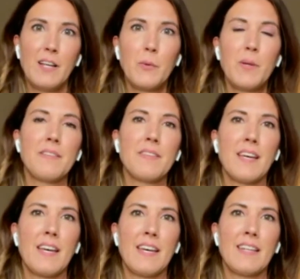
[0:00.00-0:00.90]
with
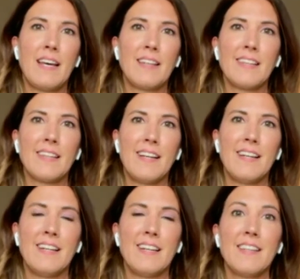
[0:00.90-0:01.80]
uh, that
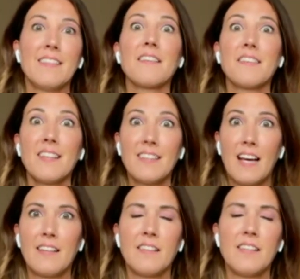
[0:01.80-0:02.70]
uh, little thing
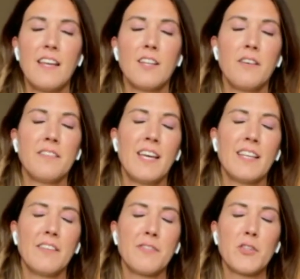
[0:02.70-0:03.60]
that at the end of,
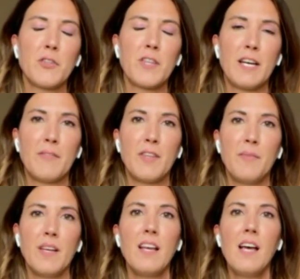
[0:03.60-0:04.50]
gives you the, the
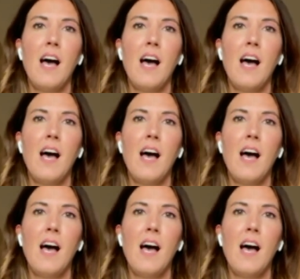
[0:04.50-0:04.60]
bill.